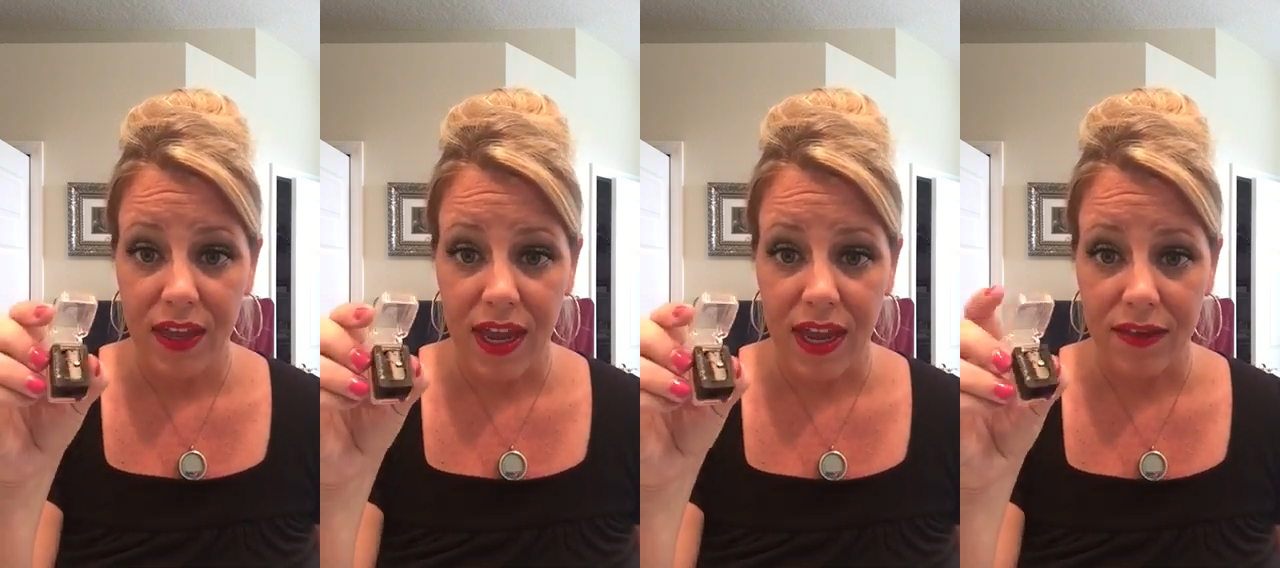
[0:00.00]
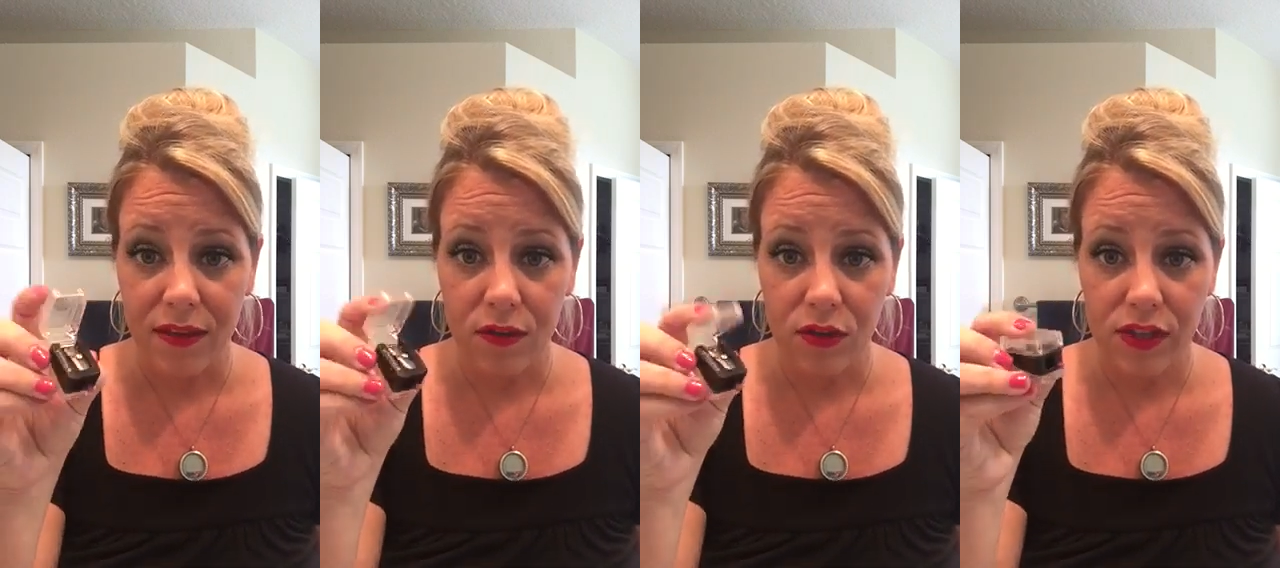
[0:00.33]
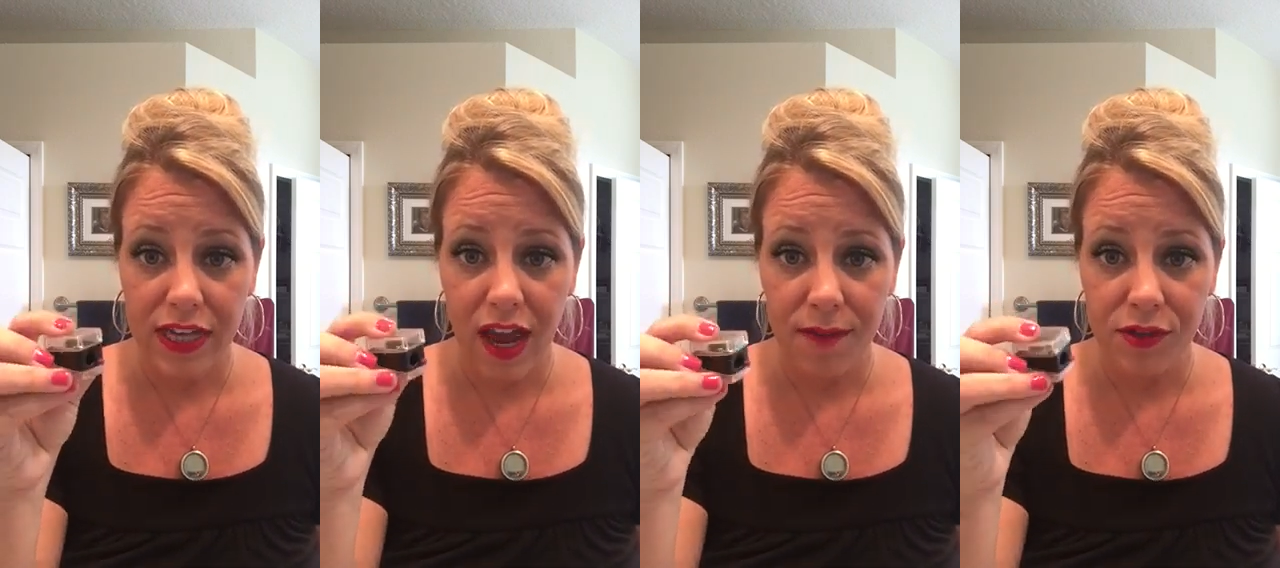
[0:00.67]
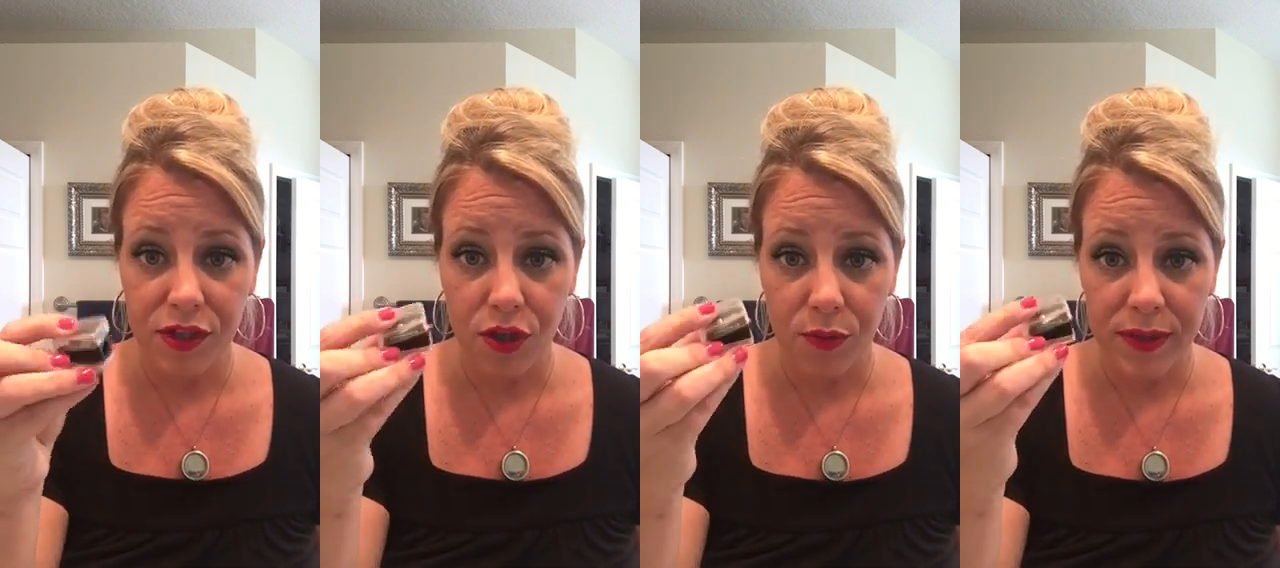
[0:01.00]
And the little top
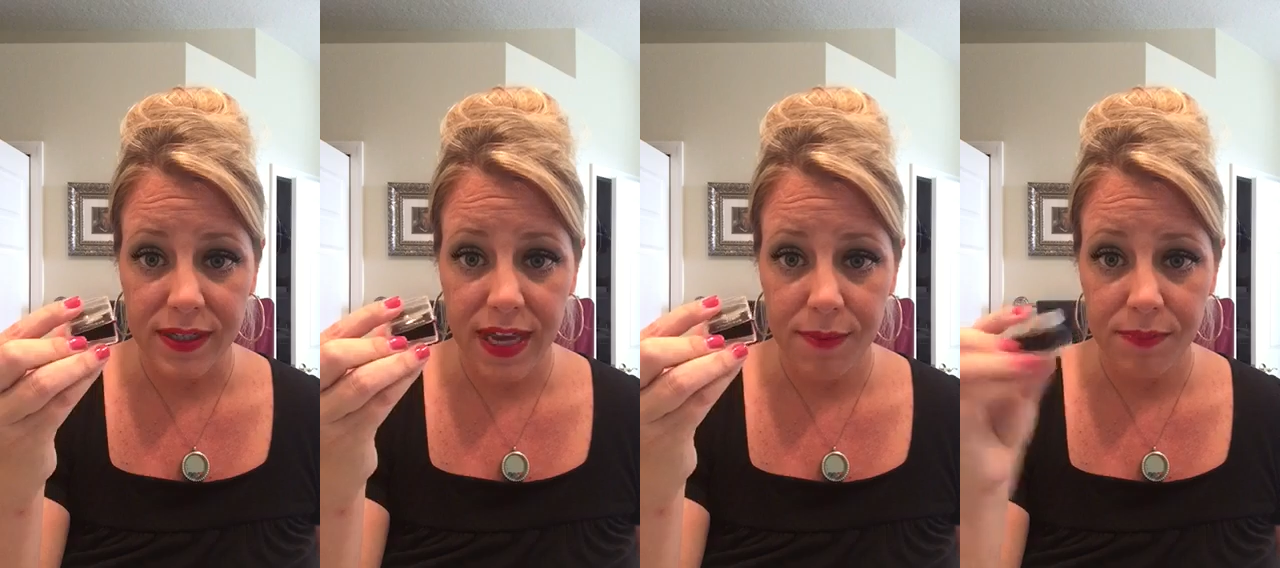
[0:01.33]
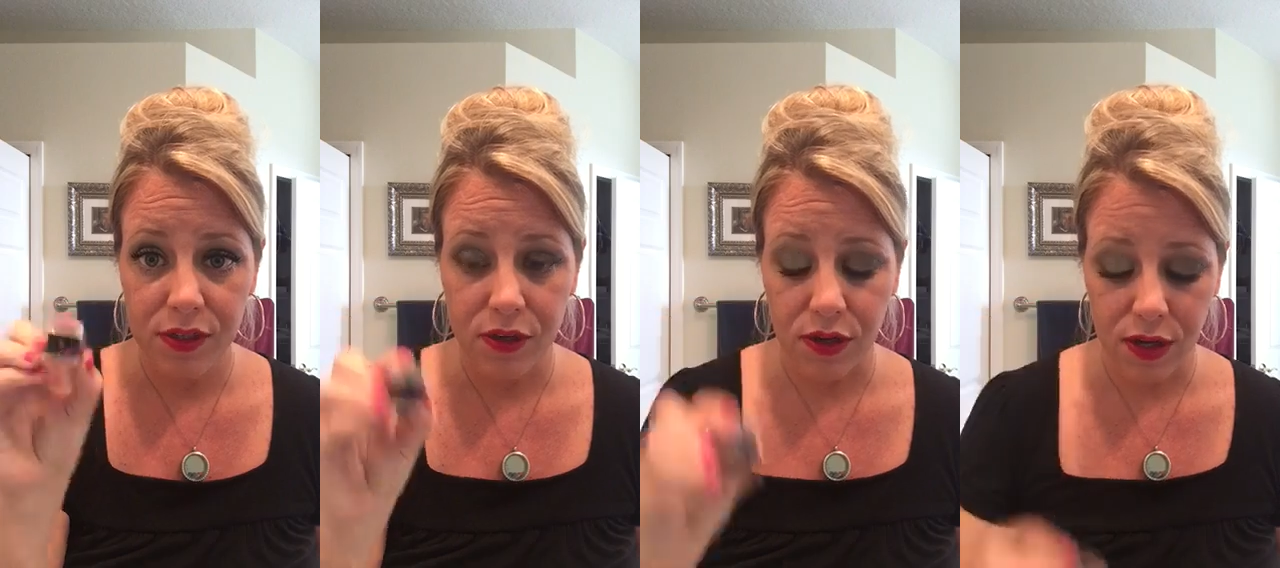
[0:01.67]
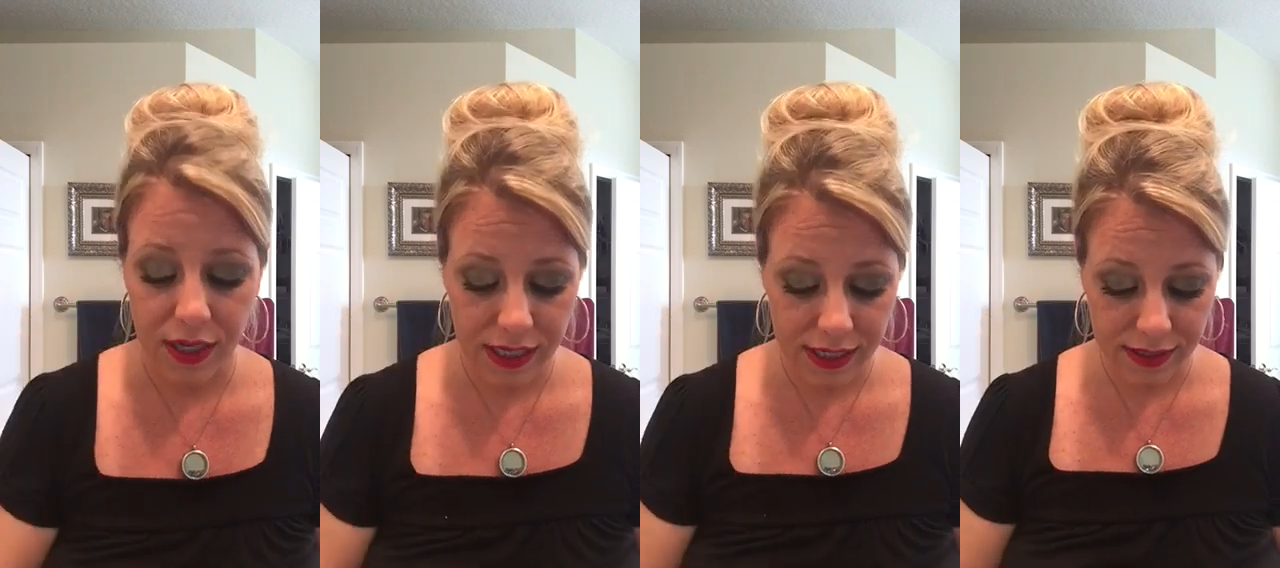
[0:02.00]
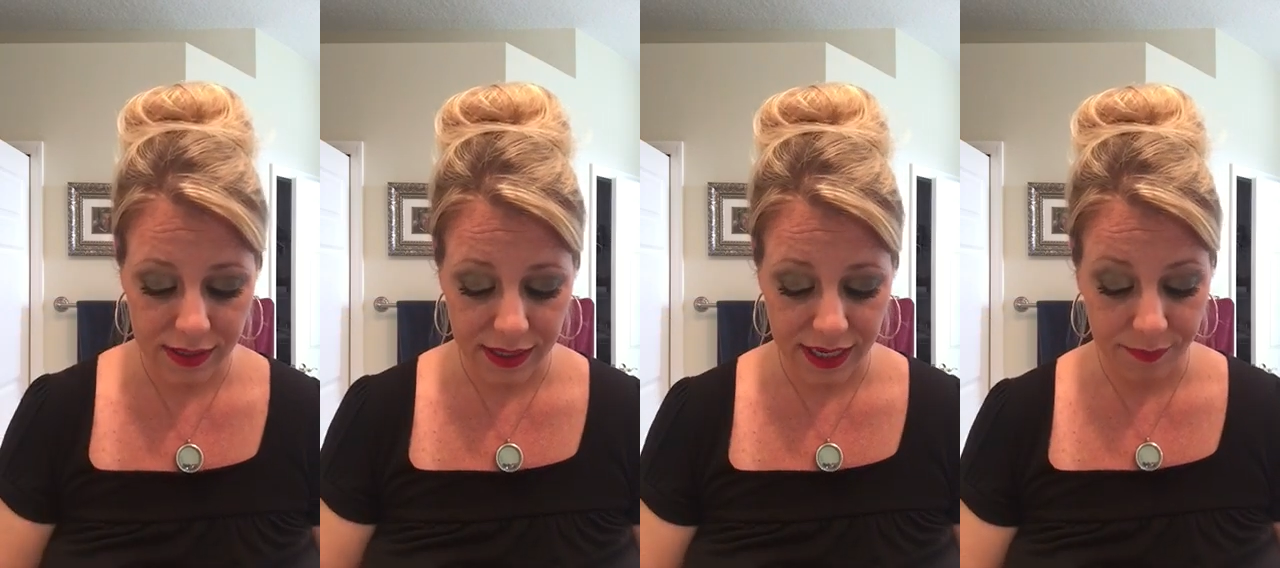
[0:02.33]
just opens up so you can
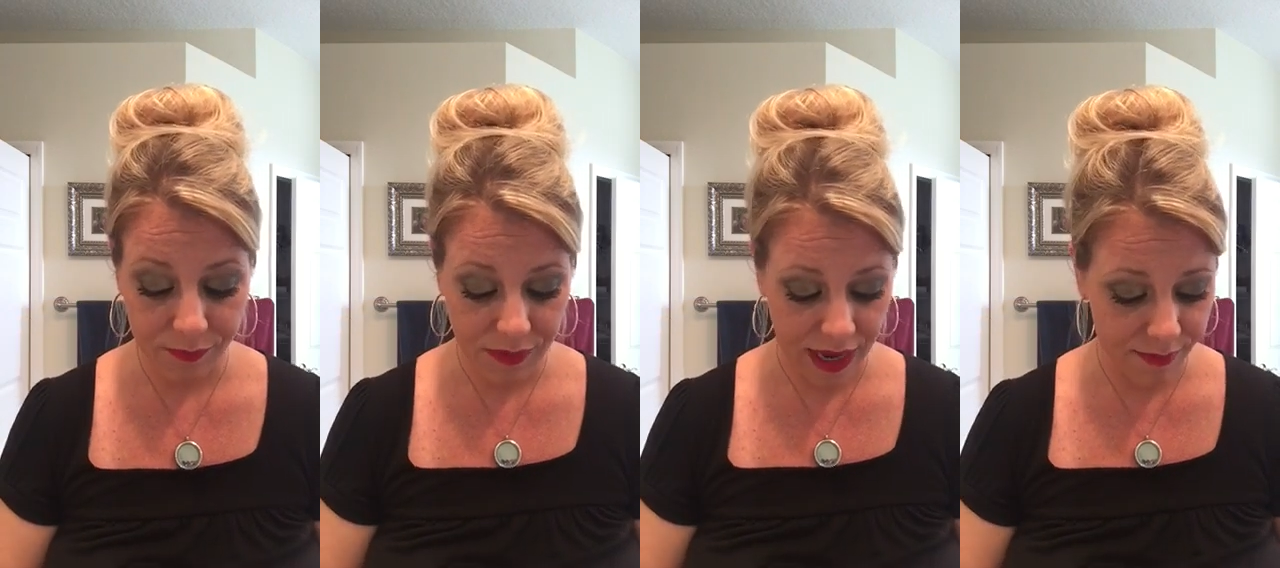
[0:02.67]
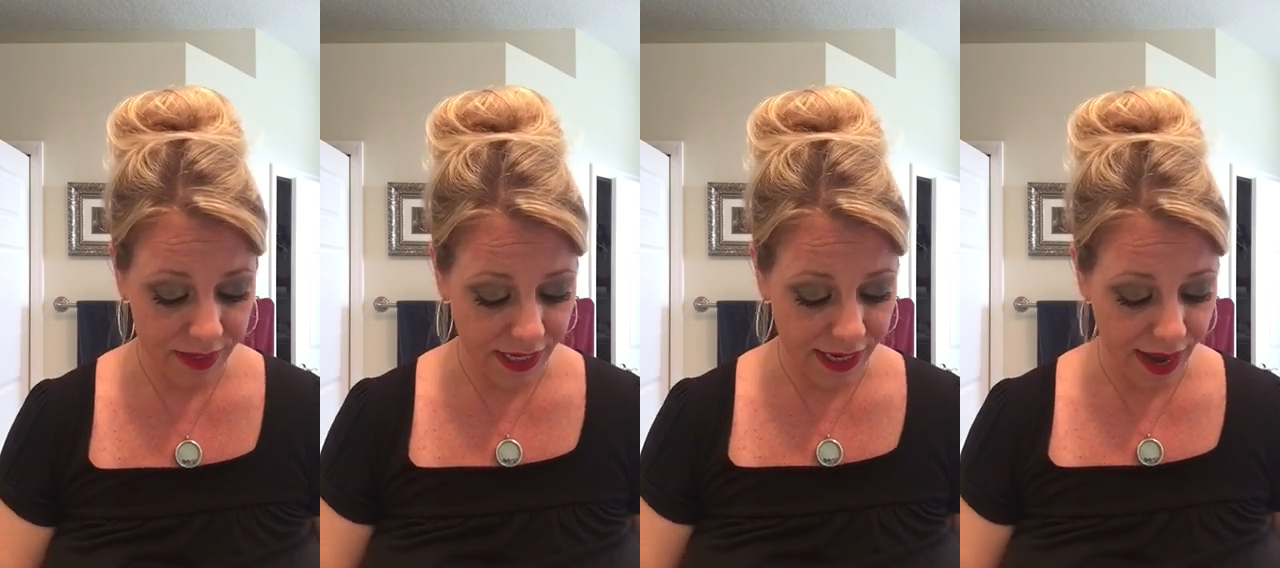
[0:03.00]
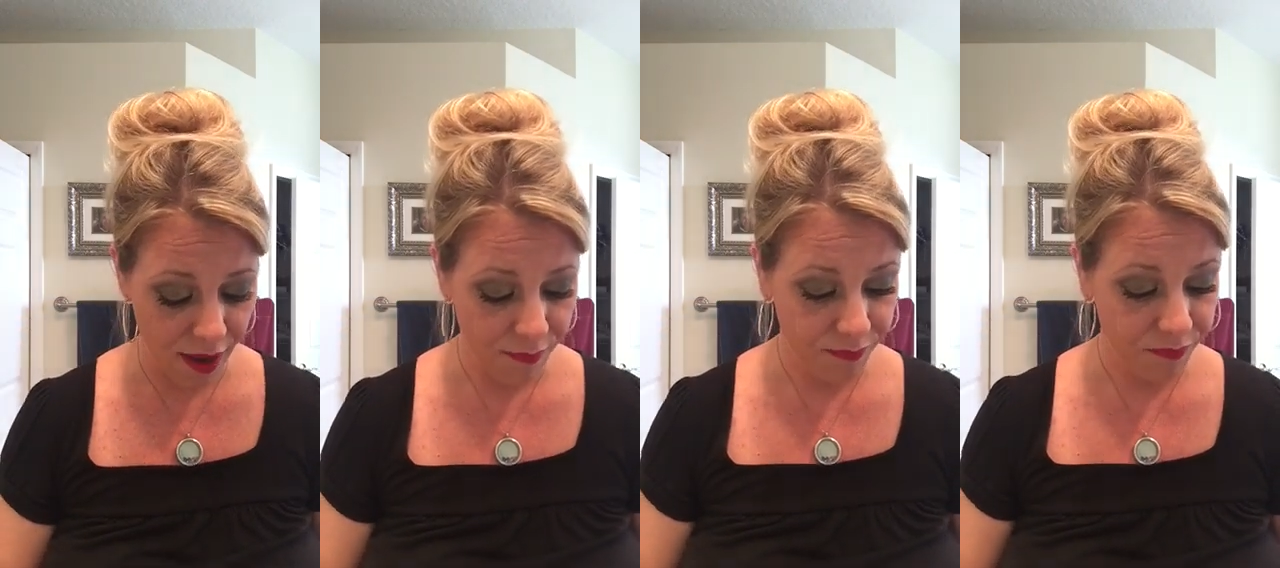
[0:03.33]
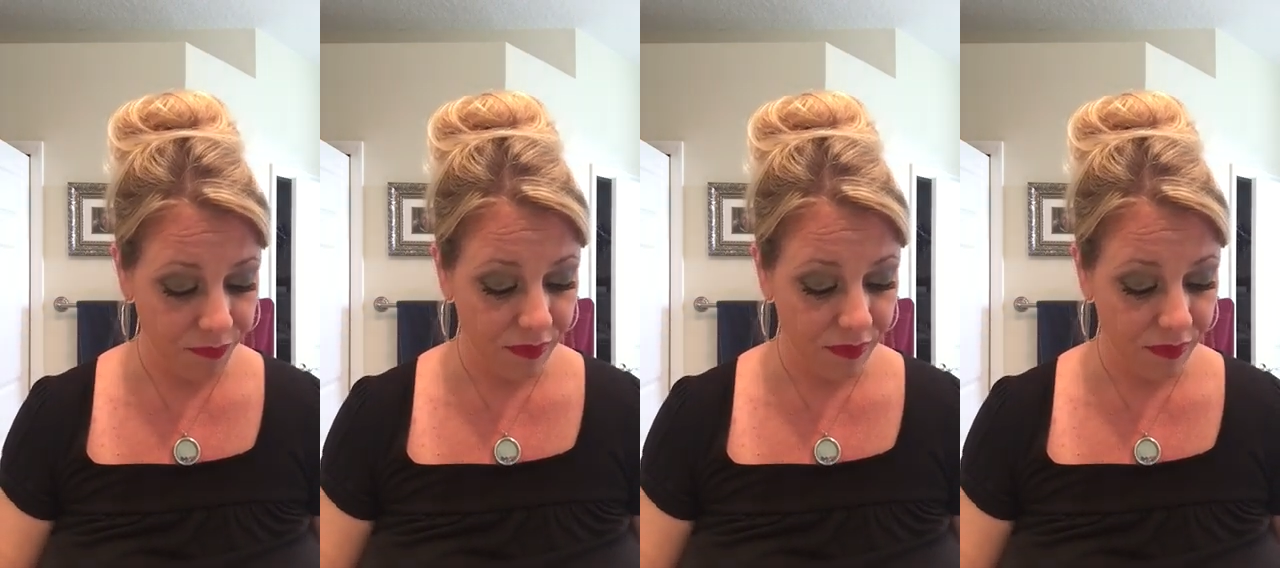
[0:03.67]
easily empty it out.